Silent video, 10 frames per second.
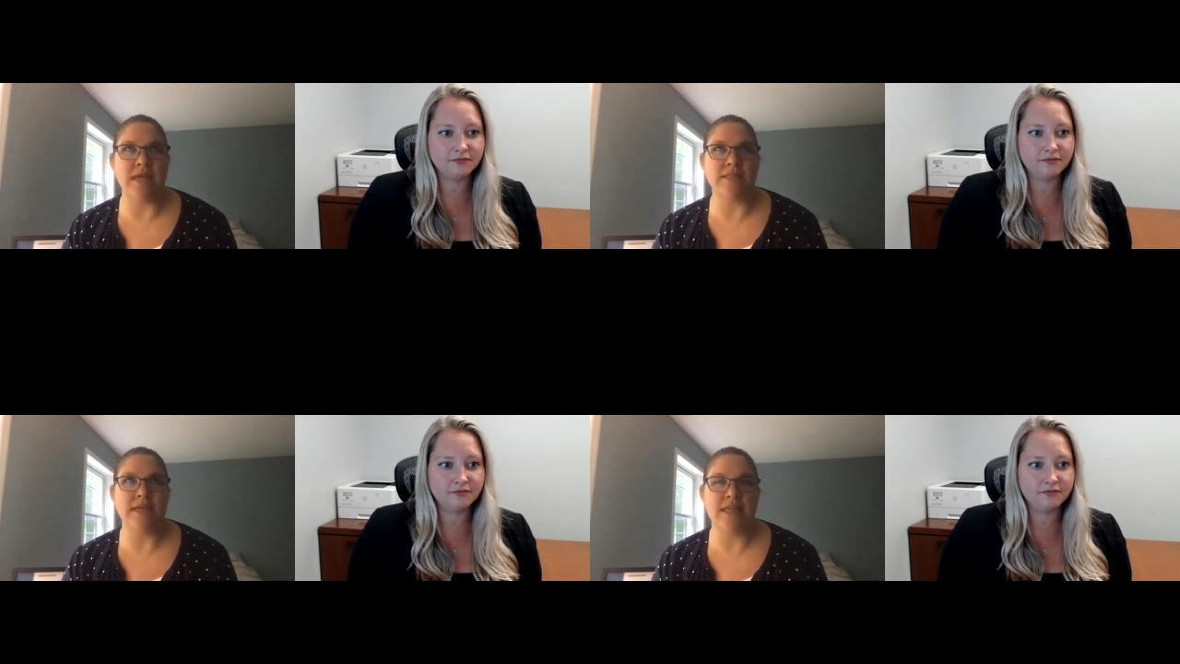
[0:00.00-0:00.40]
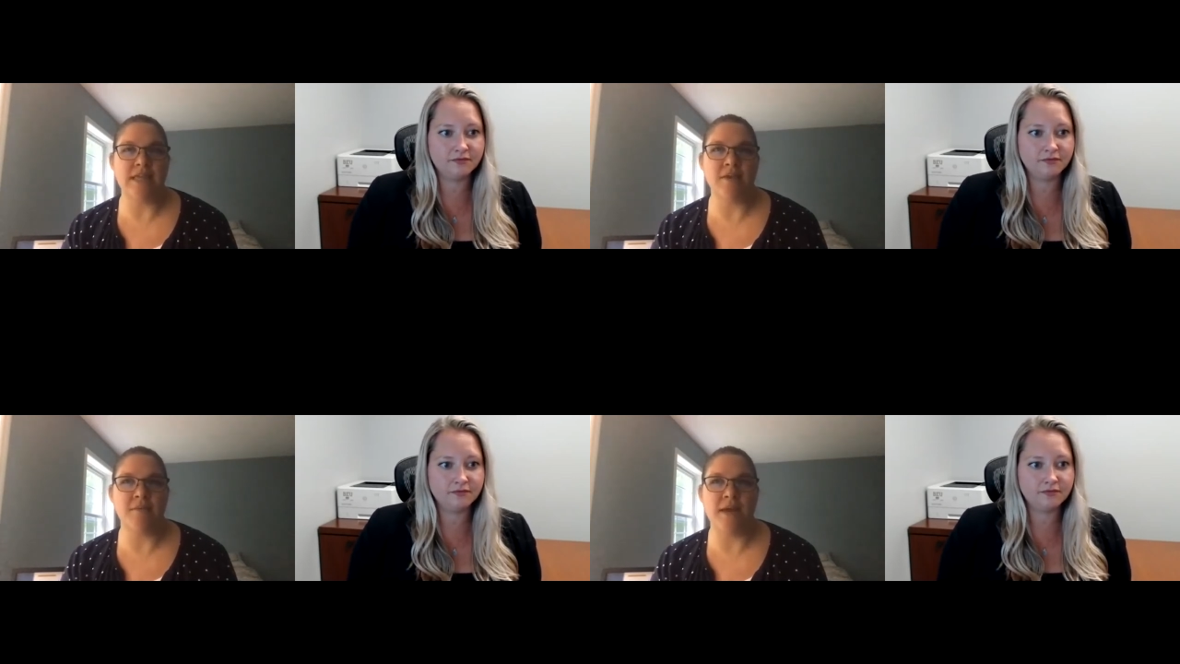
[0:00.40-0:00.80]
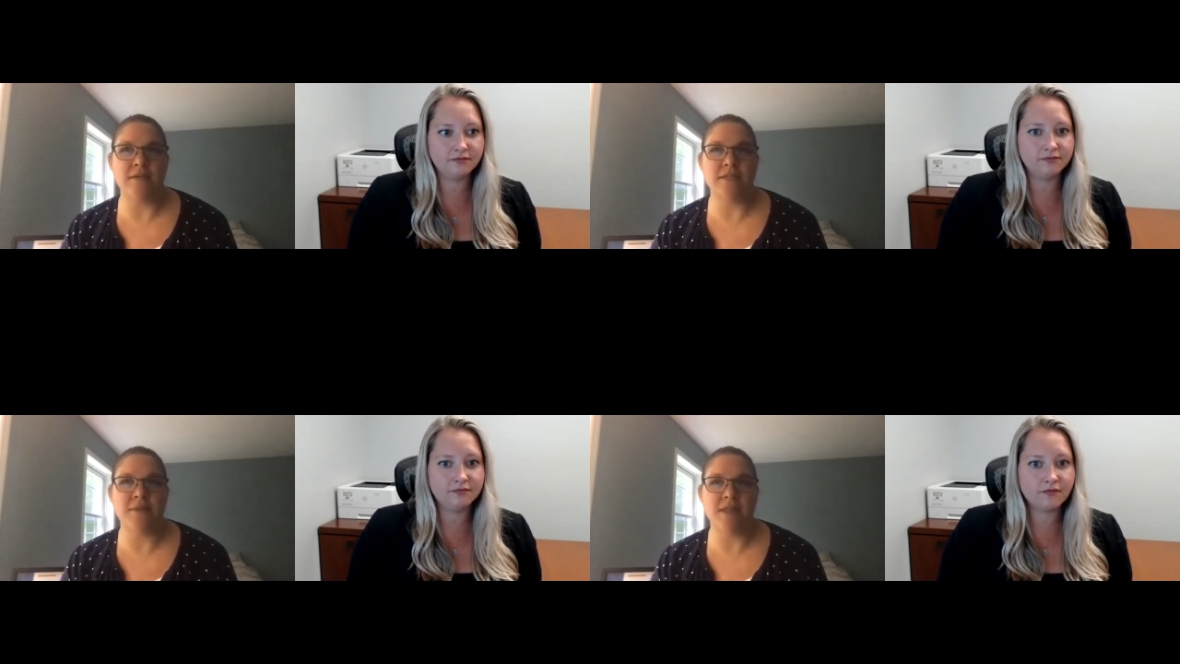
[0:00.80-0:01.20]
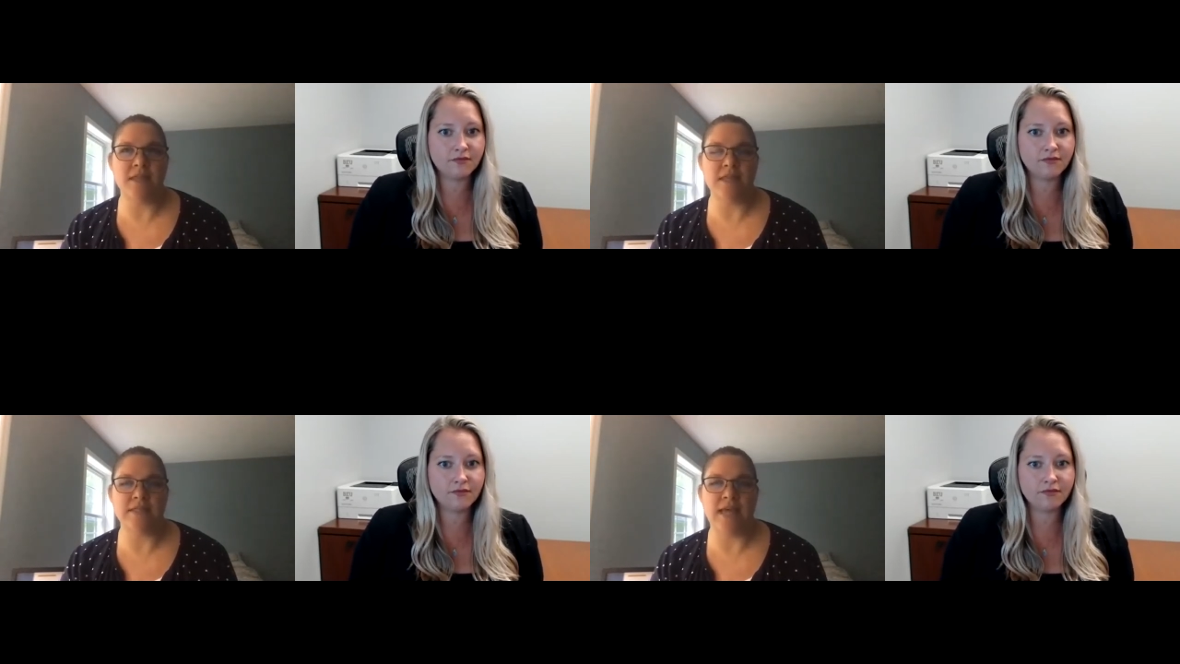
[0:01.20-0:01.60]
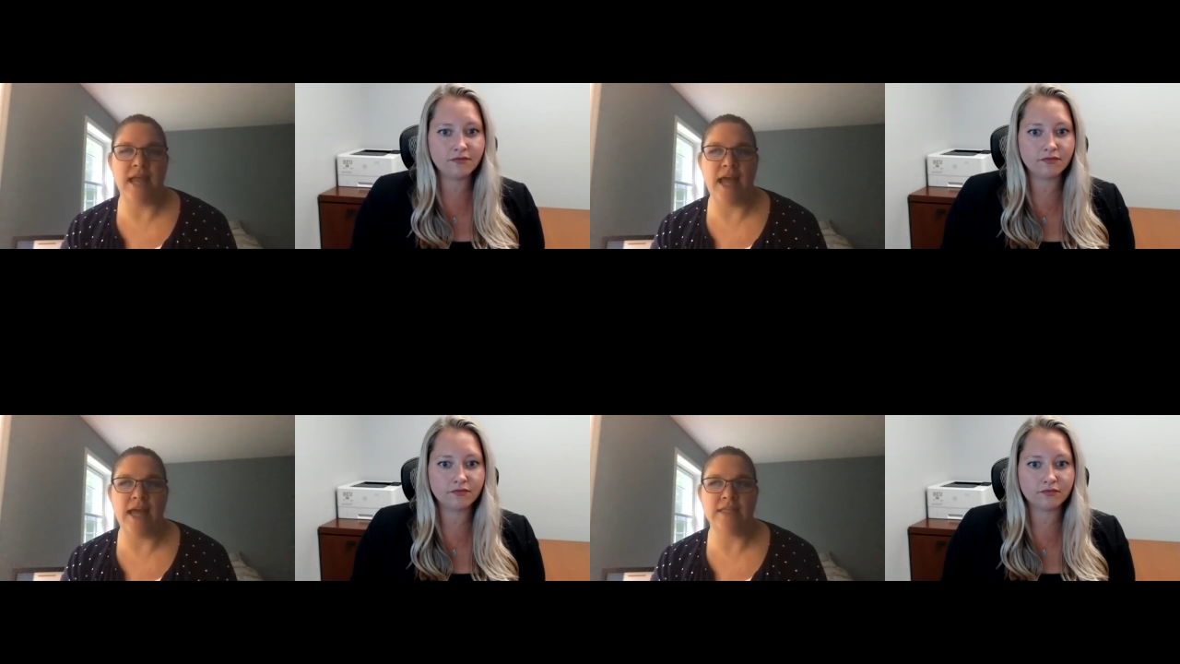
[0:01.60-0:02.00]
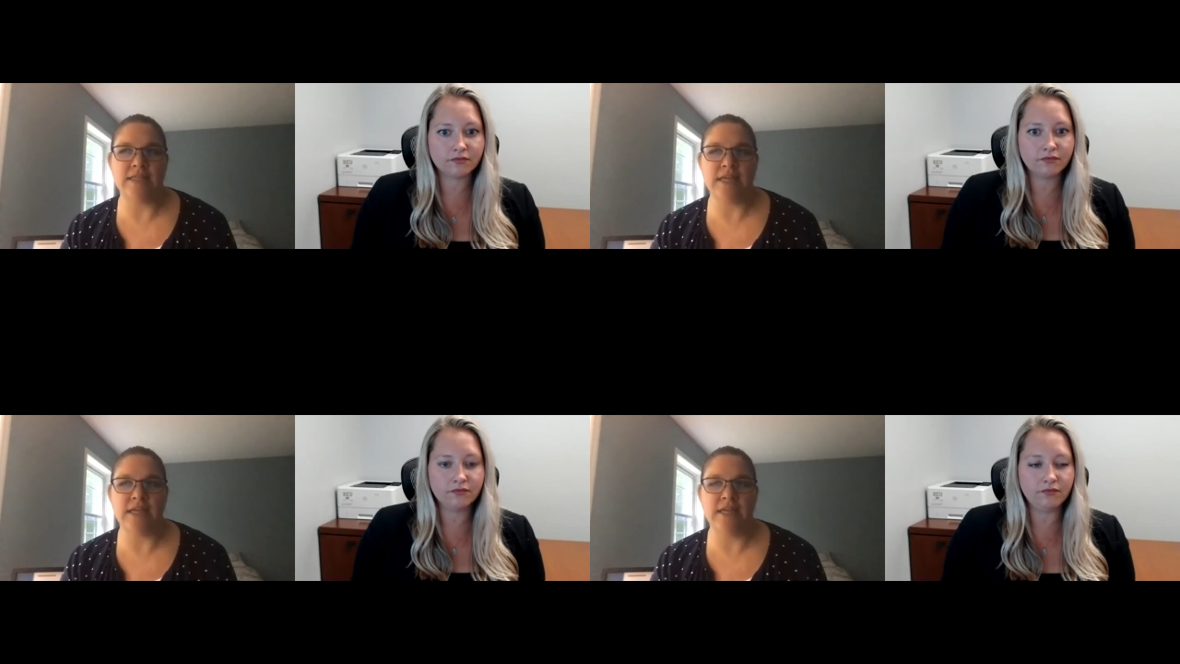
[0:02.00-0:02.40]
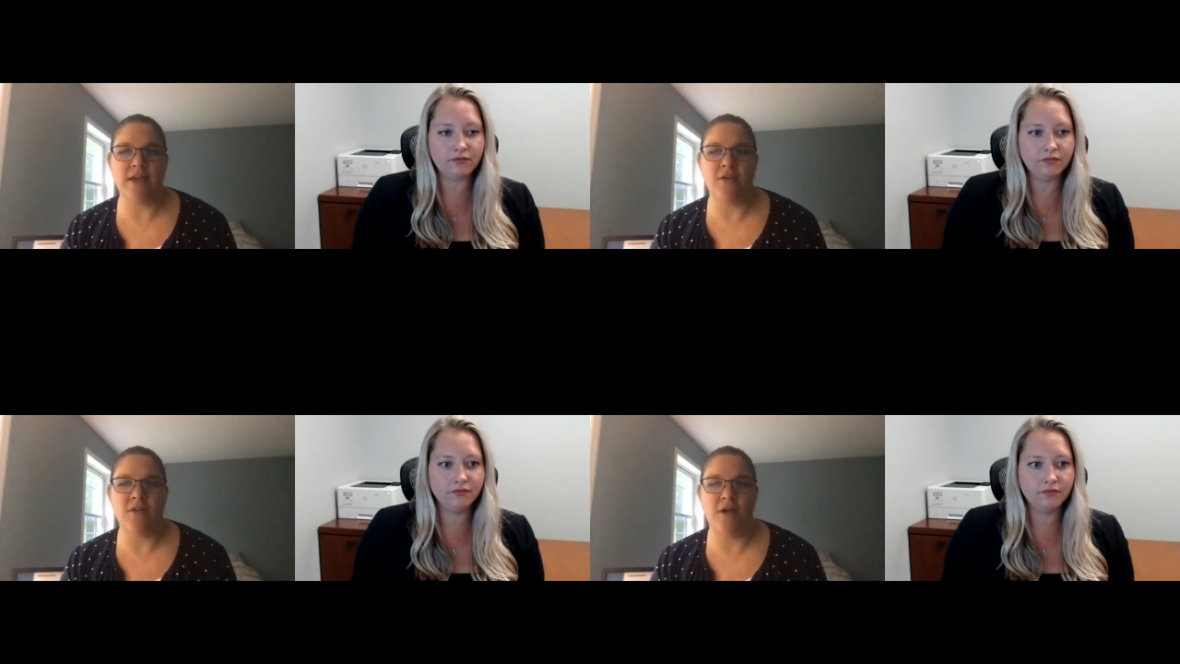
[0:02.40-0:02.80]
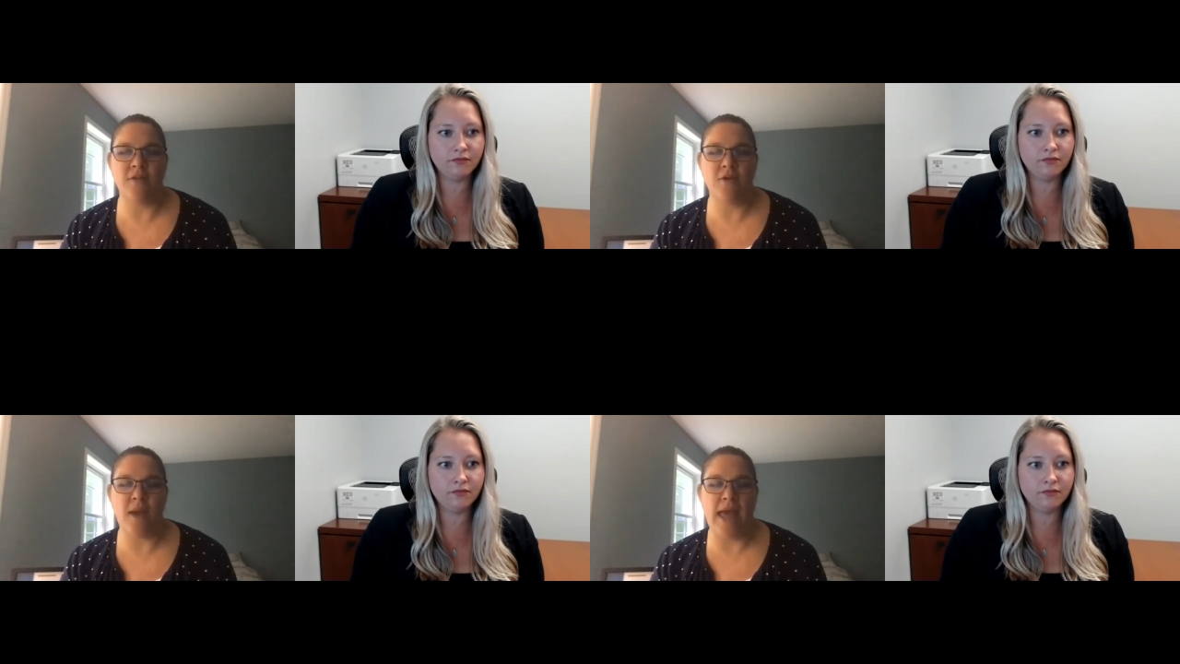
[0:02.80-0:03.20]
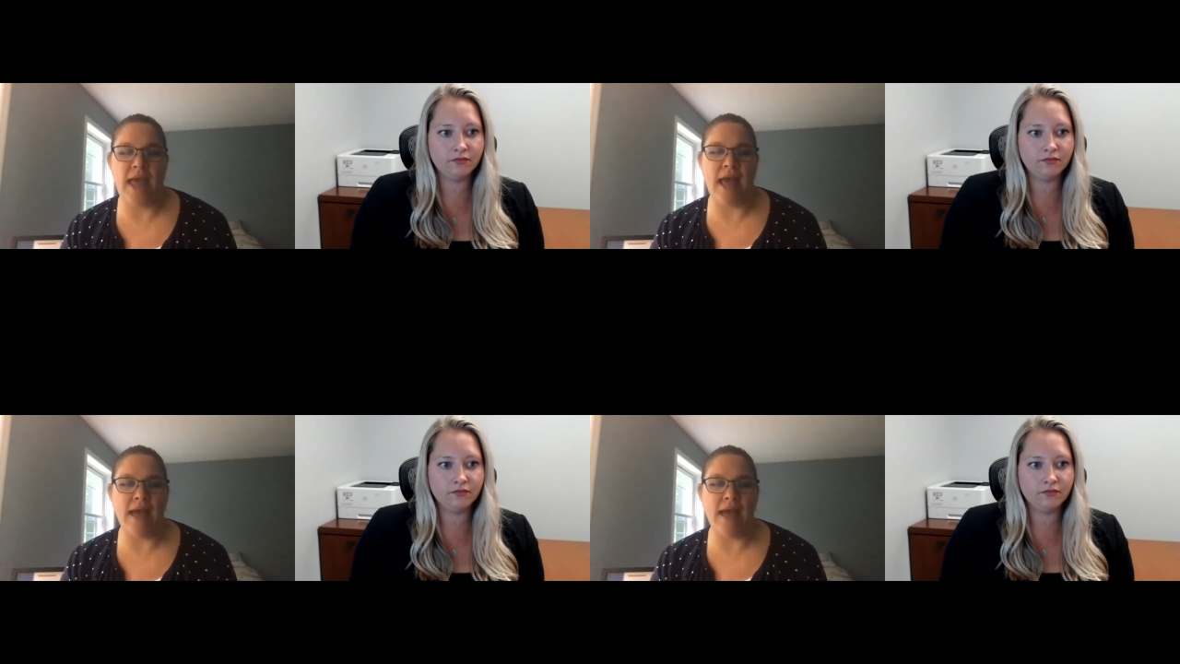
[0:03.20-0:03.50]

Speaker 1: as I think about some of the things that I did along the way,